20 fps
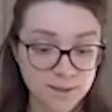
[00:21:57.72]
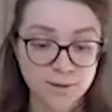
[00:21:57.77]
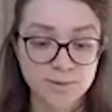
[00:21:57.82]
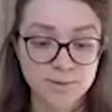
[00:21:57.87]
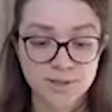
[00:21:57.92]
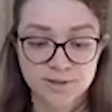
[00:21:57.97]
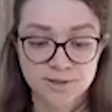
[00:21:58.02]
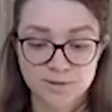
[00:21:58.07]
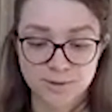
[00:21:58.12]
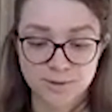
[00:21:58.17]
or
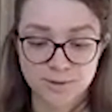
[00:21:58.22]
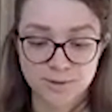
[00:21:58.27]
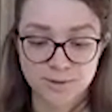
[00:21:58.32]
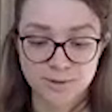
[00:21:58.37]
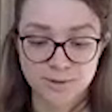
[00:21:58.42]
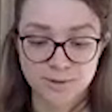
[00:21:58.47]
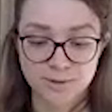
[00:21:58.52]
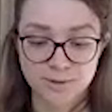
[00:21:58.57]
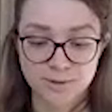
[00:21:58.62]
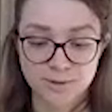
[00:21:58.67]
in an
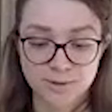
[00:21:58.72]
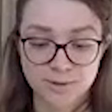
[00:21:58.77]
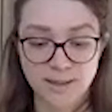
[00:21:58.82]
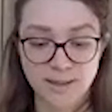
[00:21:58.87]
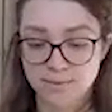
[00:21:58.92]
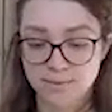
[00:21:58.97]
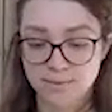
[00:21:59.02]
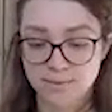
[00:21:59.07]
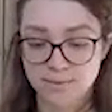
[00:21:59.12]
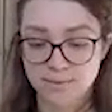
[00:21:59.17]
object store,
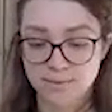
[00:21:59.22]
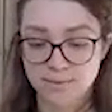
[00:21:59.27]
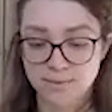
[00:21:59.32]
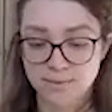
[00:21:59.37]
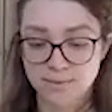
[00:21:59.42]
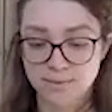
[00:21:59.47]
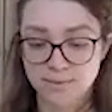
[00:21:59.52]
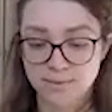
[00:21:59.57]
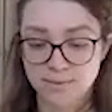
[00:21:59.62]
like